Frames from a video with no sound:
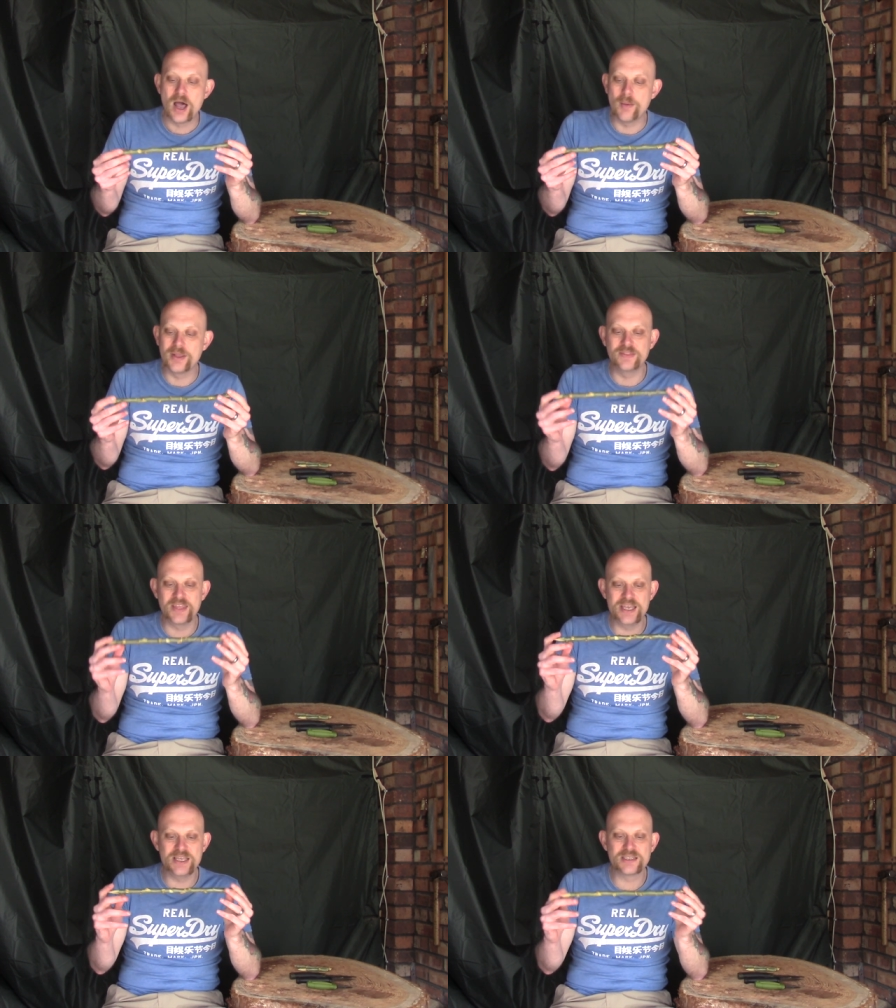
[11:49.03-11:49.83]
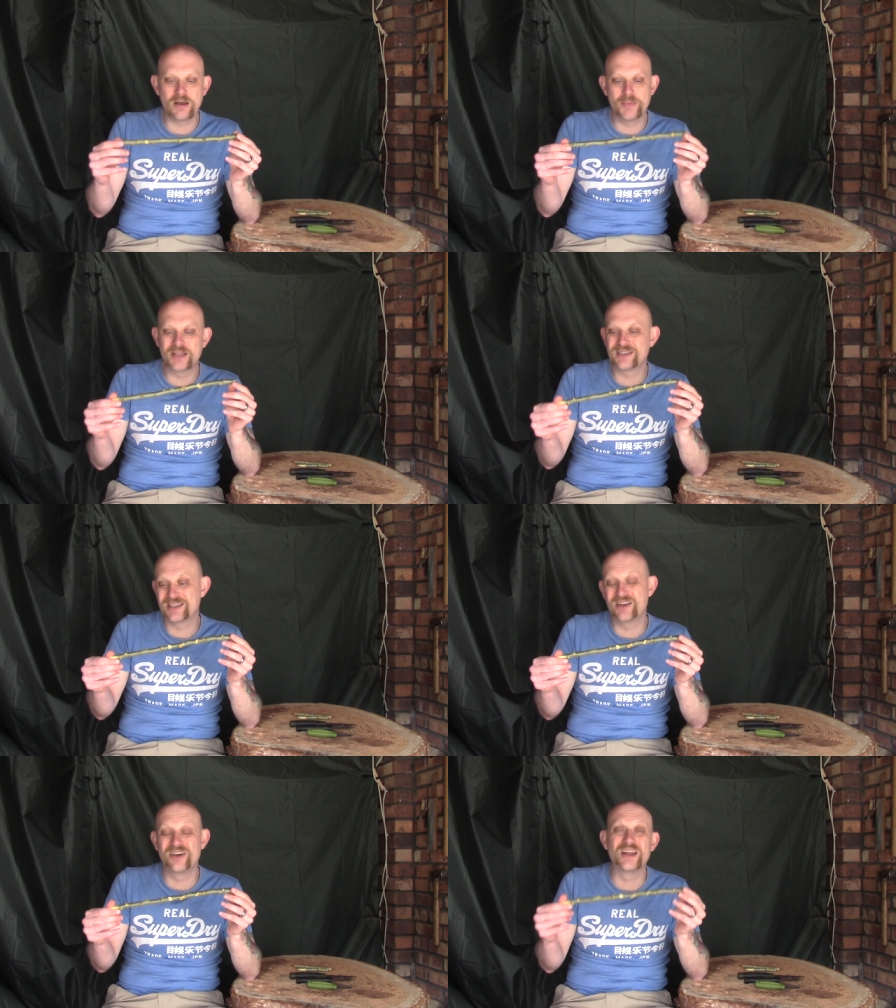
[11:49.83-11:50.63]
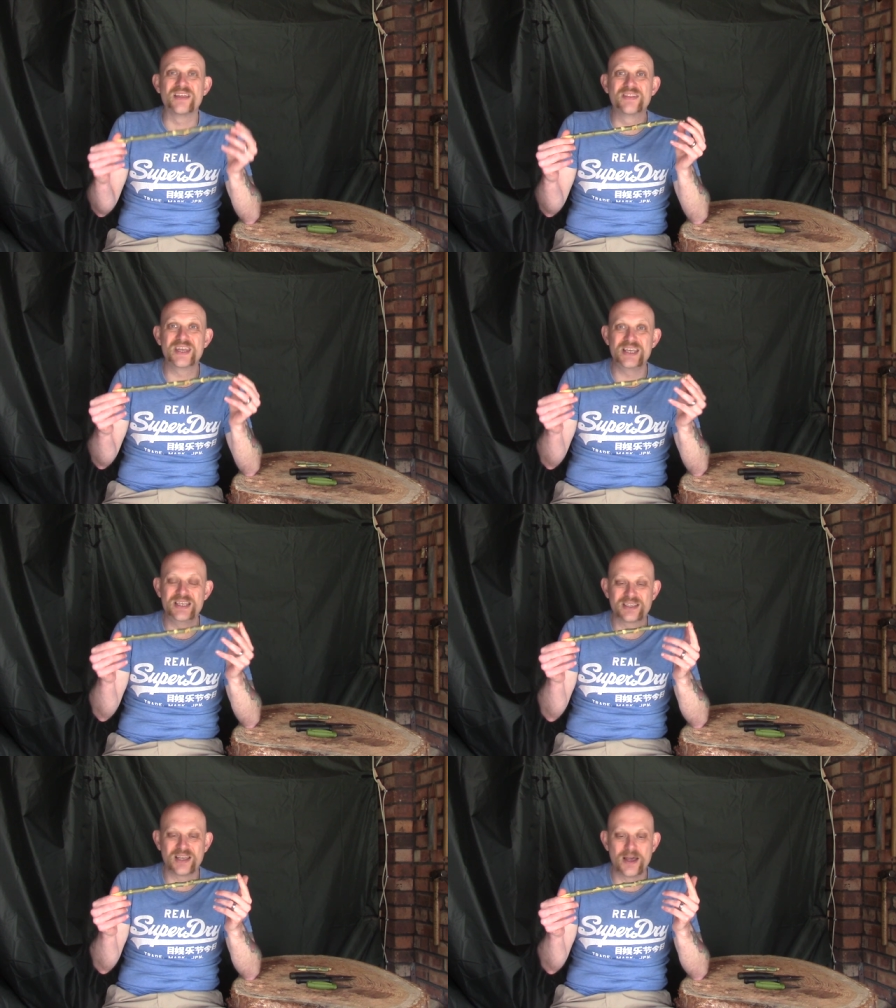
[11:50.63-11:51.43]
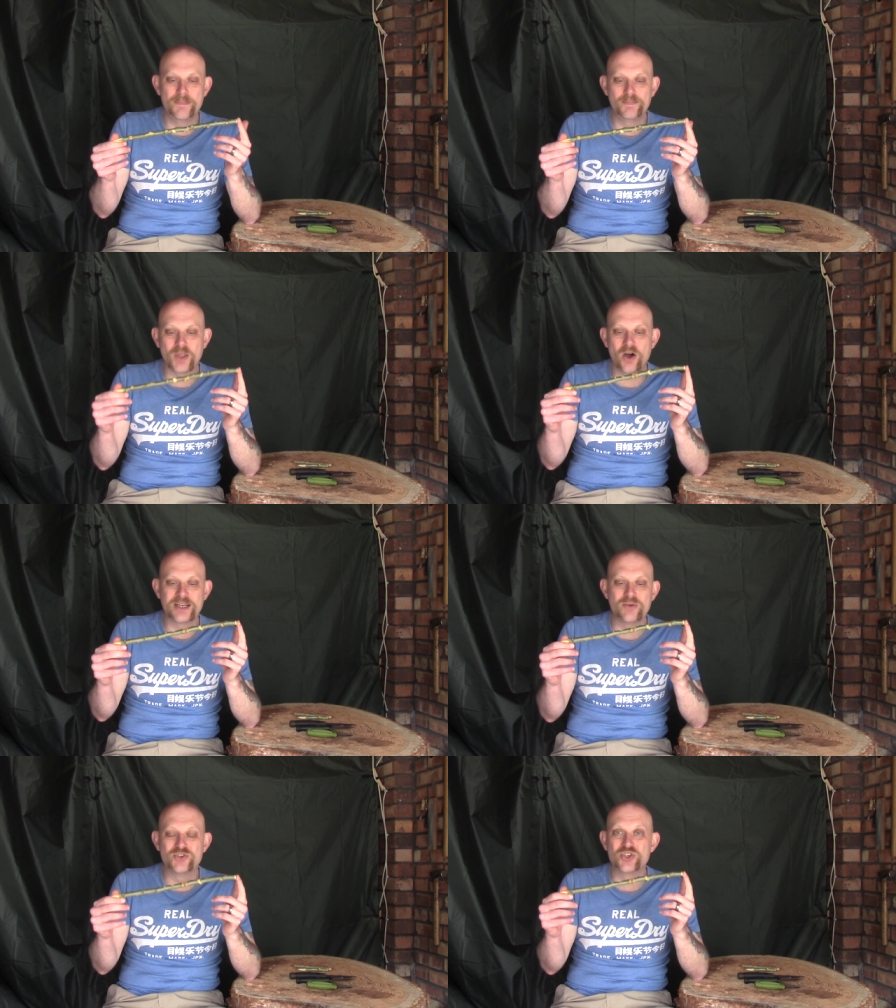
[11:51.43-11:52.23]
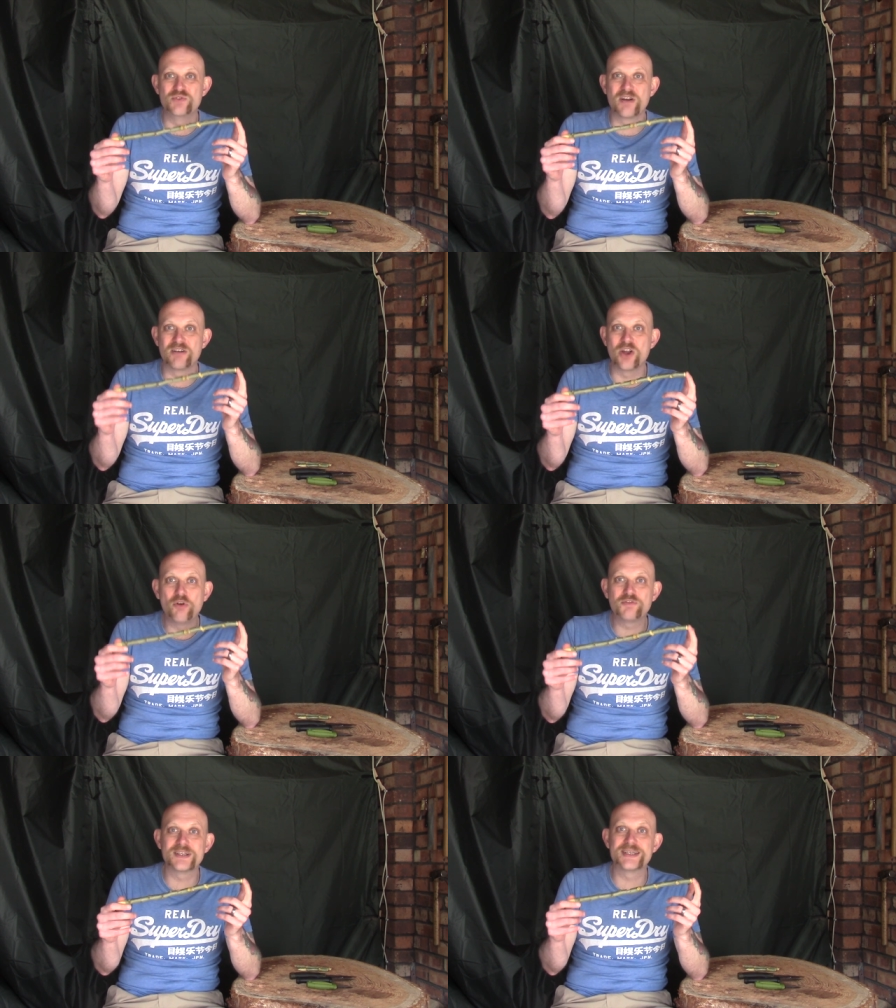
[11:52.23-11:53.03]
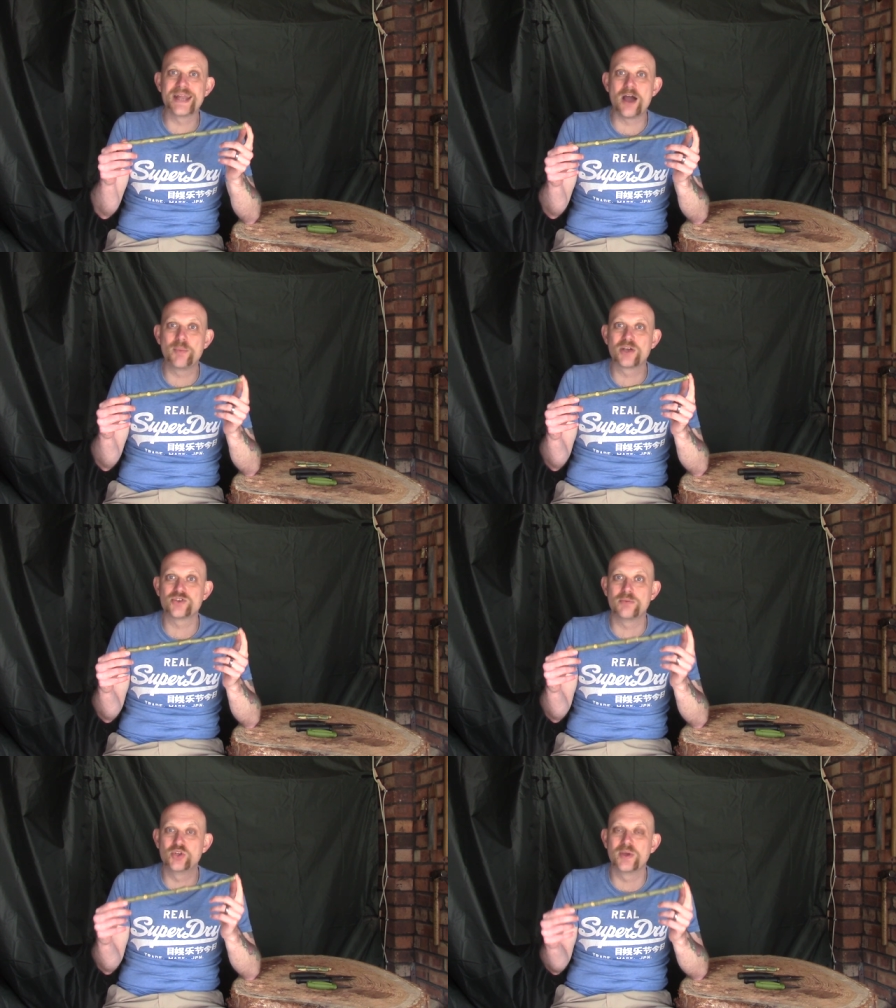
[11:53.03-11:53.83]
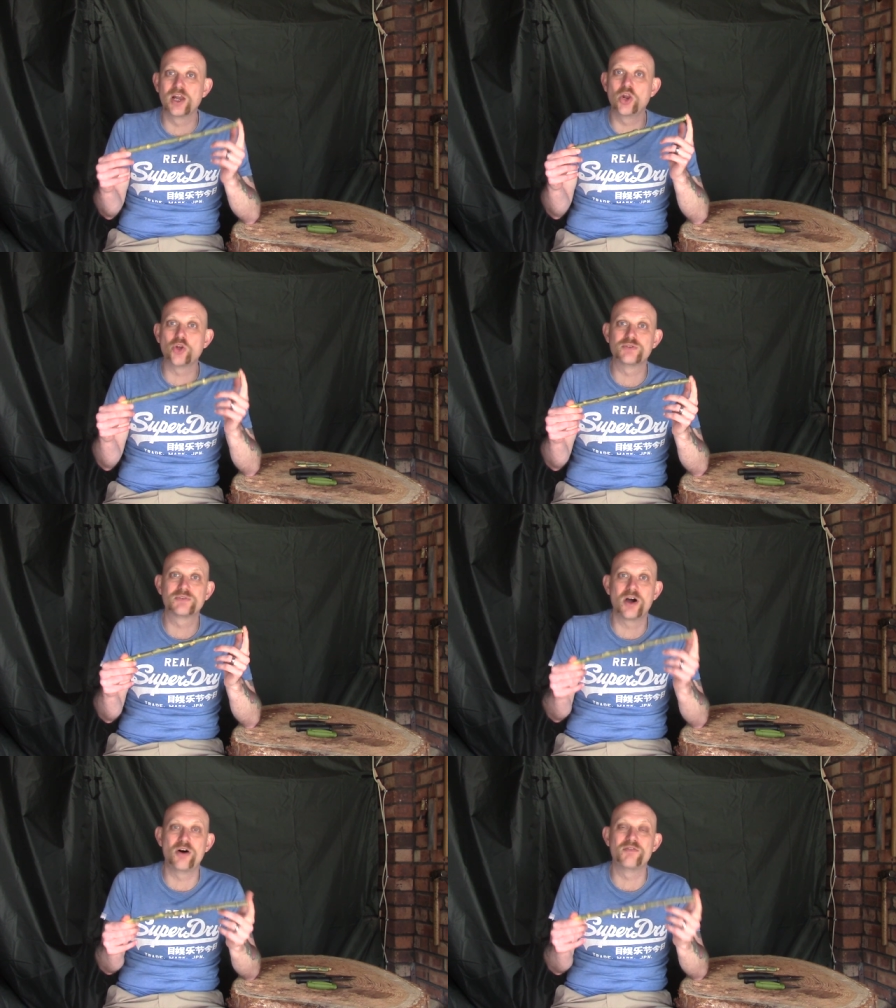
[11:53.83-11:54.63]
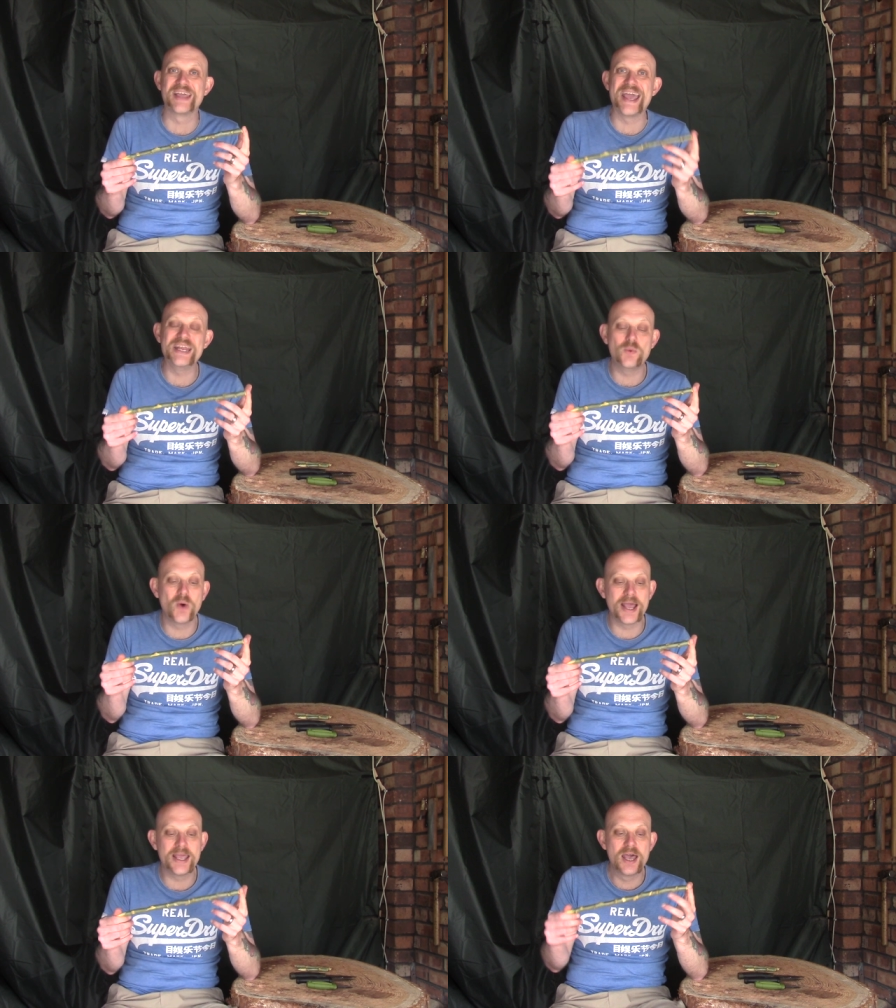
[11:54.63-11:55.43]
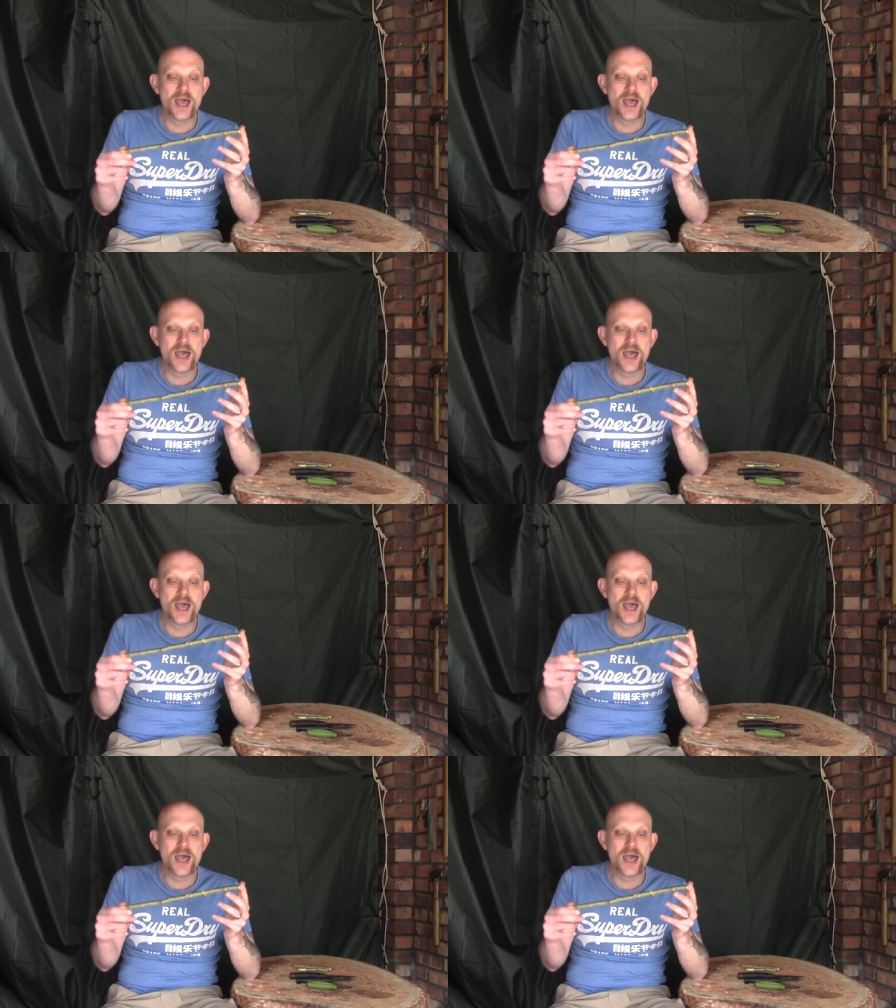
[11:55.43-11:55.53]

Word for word: I mean, these, I mean, as I said earlier, these um, I don't do very often now because I'm doing a lot of carving anyway.